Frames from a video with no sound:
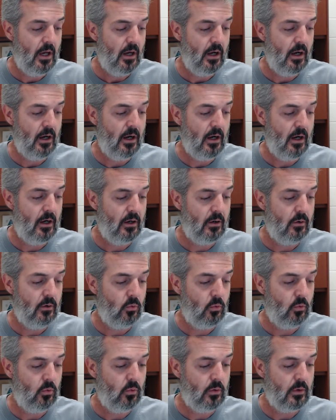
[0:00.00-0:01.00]

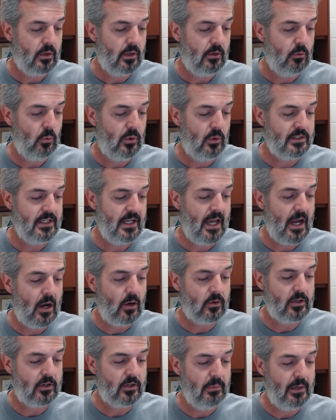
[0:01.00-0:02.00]
And what's the
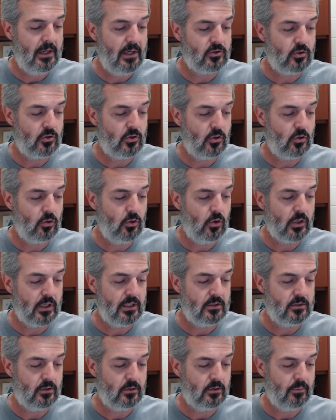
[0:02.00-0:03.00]
outcome measure you're looking
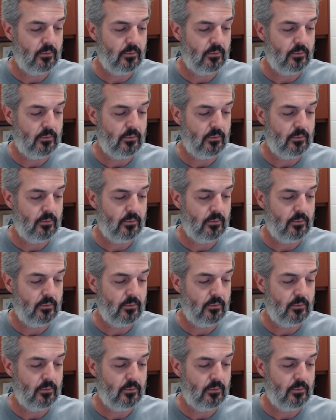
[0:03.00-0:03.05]
to?